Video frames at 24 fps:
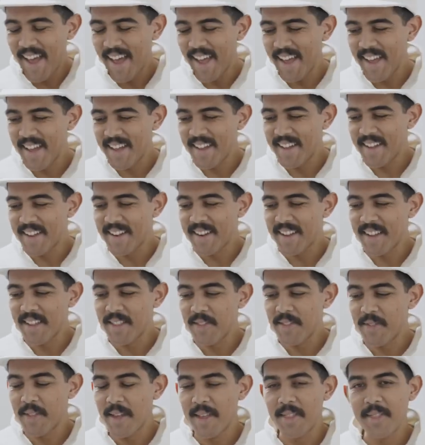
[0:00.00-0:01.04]
And
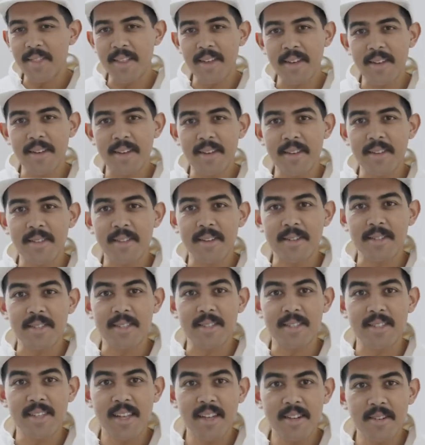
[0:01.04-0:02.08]
then there's a
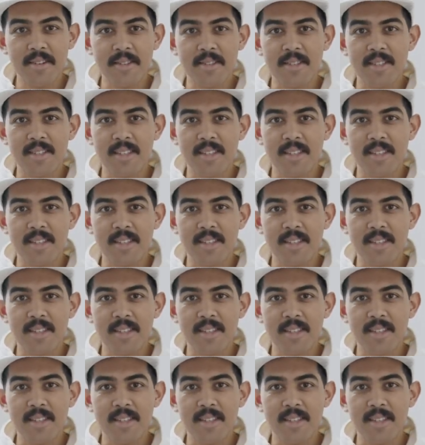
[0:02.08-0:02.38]
standard